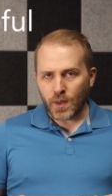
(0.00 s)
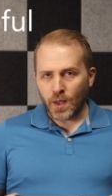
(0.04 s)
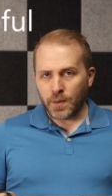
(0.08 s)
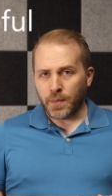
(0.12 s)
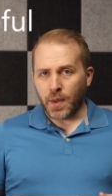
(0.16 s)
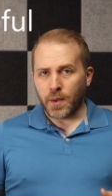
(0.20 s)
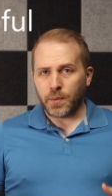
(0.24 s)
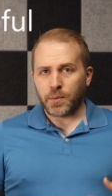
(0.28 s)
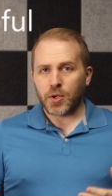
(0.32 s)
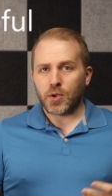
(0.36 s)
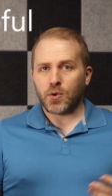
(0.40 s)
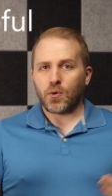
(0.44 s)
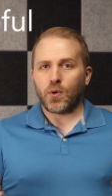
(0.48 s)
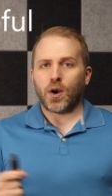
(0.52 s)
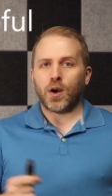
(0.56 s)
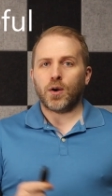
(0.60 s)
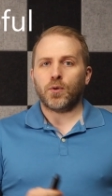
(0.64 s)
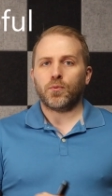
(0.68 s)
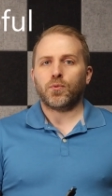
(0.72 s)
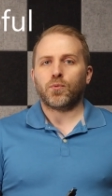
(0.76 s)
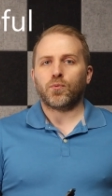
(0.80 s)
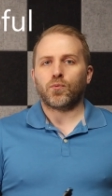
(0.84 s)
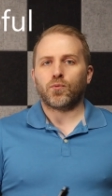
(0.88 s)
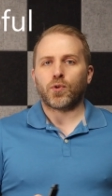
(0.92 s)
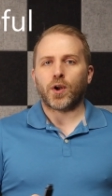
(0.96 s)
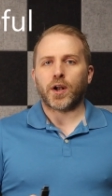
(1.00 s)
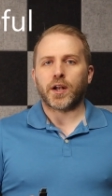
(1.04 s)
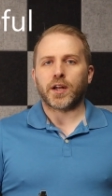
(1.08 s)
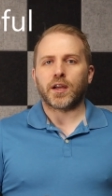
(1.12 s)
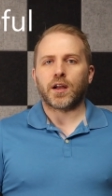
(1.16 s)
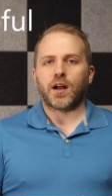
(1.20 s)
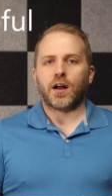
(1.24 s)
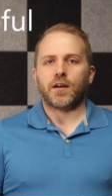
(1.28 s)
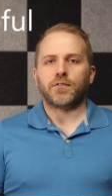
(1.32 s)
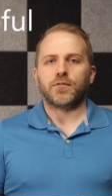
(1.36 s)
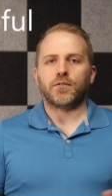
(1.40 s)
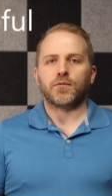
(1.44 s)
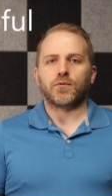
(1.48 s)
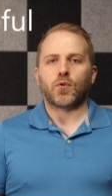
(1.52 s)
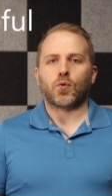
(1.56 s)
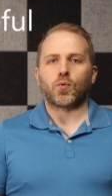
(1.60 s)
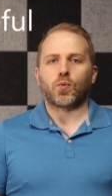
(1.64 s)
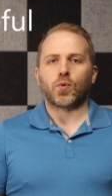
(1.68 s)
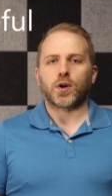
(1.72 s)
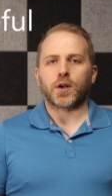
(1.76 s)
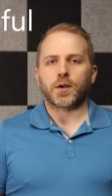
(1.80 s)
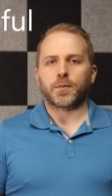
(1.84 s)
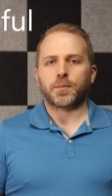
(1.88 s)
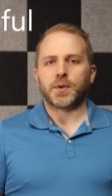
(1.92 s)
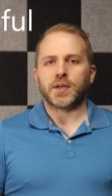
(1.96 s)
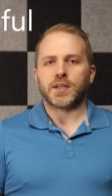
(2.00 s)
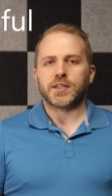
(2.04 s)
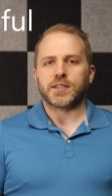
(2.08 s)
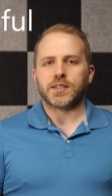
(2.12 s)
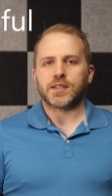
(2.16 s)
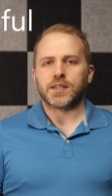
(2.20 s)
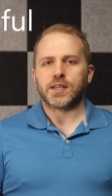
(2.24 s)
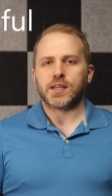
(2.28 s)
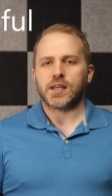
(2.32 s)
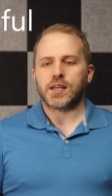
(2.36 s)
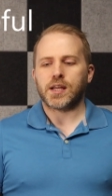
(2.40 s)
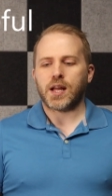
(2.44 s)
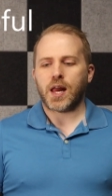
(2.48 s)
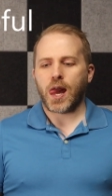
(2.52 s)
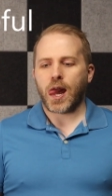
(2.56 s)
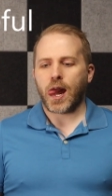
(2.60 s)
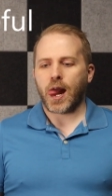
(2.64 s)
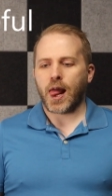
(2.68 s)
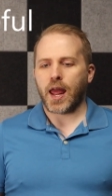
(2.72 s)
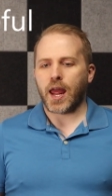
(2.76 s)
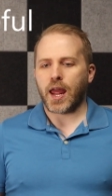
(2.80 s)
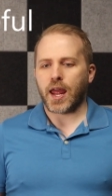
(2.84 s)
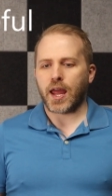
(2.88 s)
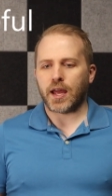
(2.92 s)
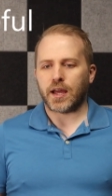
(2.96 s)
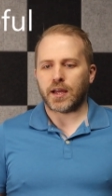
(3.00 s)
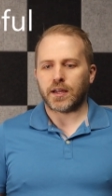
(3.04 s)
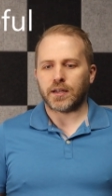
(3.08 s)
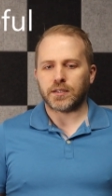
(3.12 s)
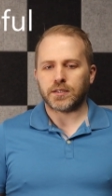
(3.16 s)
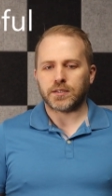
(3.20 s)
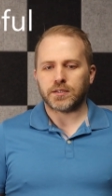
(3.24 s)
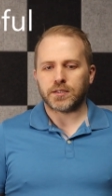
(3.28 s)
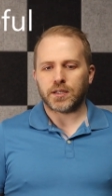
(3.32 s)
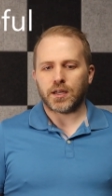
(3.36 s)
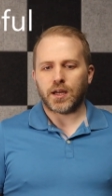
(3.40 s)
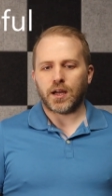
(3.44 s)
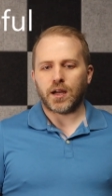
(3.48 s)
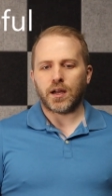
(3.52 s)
you are running off of a work PC, and